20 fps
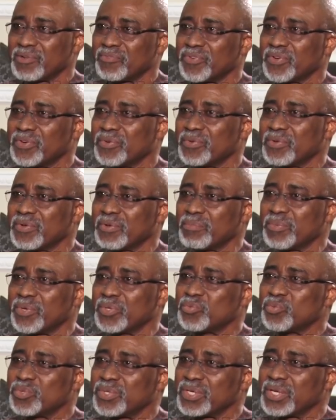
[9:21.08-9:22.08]
the federal
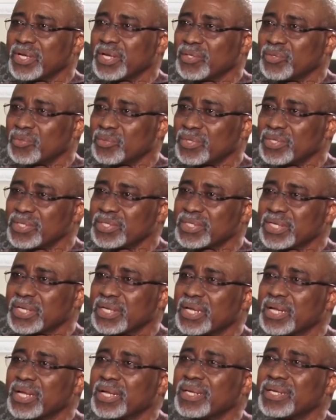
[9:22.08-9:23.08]
government with regard to
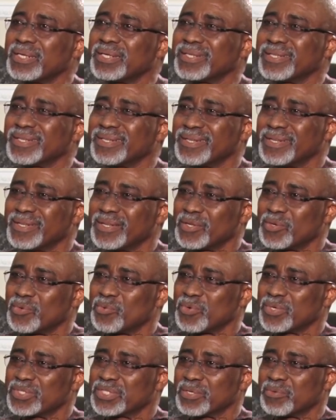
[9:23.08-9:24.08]
internal
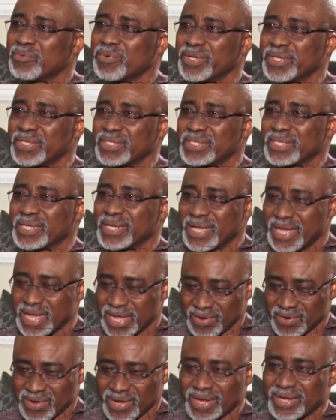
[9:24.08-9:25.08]
waterways.
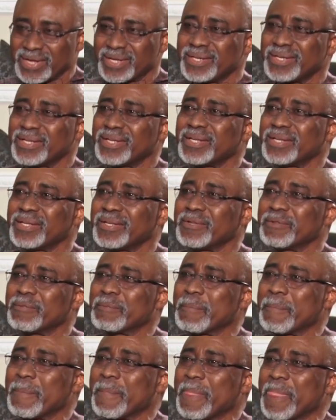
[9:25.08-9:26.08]
How can the
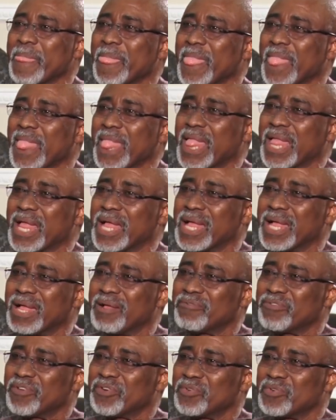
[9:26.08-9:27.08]

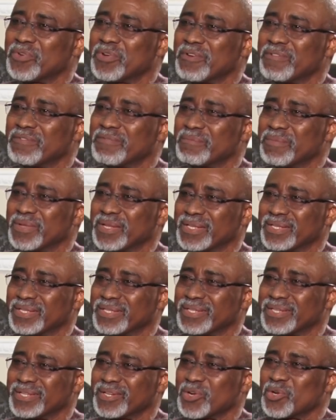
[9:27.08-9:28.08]
federal
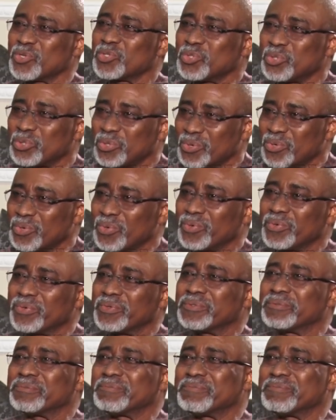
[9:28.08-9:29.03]
government control